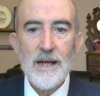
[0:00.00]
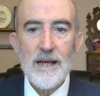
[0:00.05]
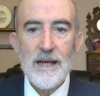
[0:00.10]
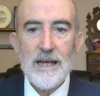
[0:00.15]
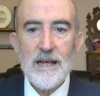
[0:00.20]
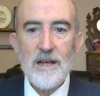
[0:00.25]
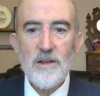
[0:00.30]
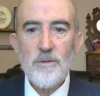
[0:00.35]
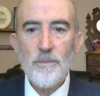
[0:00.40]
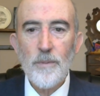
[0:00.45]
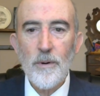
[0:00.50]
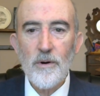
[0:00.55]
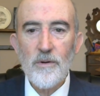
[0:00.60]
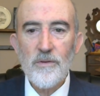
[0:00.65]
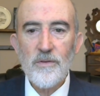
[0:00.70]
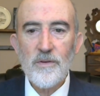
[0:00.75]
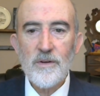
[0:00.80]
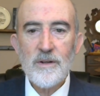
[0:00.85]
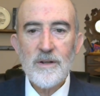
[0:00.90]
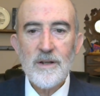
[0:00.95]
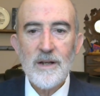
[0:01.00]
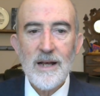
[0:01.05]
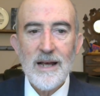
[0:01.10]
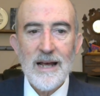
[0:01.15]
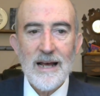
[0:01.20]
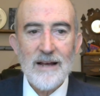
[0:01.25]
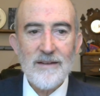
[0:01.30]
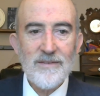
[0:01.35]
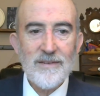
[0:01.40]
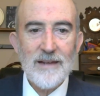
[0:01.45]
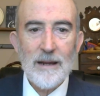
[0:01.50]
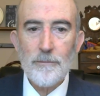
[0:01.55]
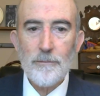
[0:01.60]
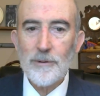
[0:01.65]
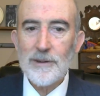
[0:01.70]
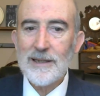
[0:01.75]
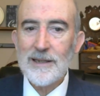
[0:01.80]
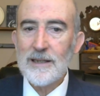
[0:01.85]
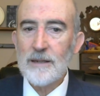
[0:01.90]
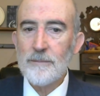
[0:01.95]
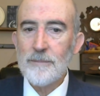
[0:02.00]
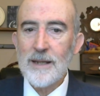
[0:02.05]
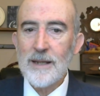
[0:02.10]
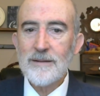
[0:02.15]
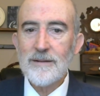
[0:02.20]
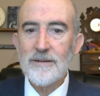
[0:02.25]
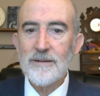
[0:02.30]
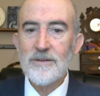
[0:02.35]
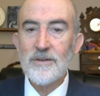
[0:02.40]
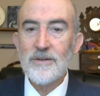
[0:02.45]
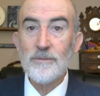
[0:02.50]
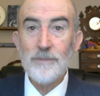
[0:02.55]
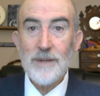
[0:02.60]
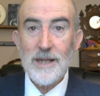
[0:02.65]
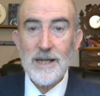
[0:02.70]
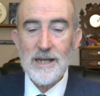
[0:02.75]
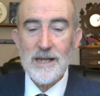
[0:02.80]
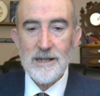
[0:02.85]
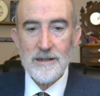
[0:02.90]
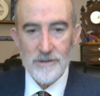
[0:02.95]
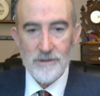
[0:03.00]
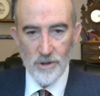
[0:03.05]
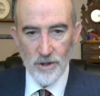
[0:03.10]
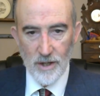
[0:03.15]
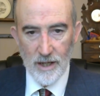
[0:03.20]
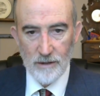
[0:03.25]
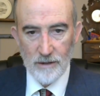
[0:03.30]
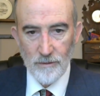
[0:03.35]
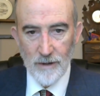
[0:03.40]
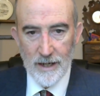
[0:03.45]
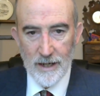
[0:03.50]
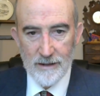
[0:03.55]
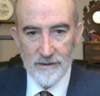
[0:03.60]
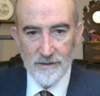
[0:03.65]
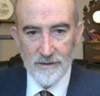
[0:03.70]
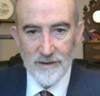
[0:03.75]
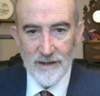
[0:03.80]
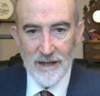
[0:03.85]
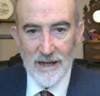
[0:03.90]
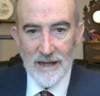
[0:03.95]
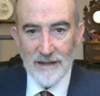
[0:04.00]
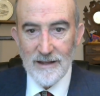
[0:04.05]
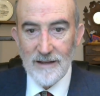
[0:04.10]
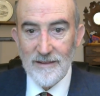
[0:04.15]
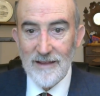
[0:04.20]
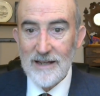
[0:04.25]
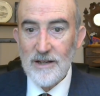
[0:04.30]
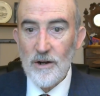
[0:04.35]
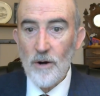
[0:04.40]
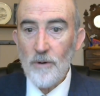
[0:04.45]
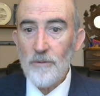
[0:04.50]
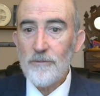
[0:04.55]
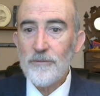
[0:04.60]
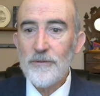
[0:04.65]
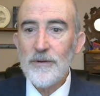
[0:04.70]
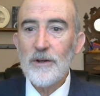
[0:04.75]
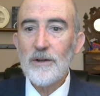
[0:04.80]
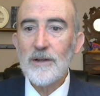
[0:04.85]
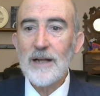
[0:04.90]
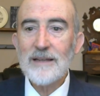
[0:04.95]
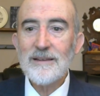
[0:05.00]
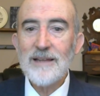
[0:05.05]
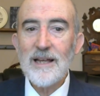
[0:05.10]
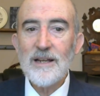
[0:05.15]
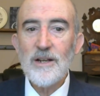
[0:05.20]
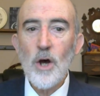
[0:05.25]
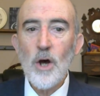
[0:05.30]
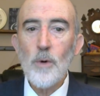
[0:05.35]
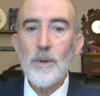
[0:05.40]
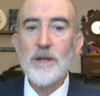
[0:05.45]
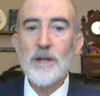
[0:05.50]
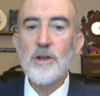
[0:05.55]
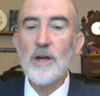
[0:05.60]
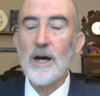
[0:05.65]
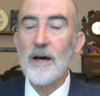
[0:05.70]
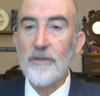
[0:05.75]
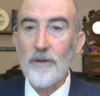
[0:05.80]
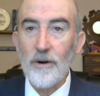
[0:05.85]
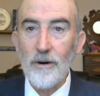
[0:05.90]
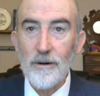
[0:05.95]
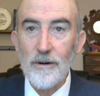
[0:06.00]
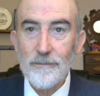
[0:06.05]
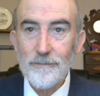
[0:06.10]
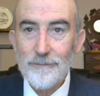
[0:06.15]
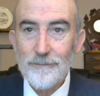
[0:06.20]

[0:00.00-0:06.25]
Each person has separately lamented to me, Shane writes, that they don't feel like they know each other.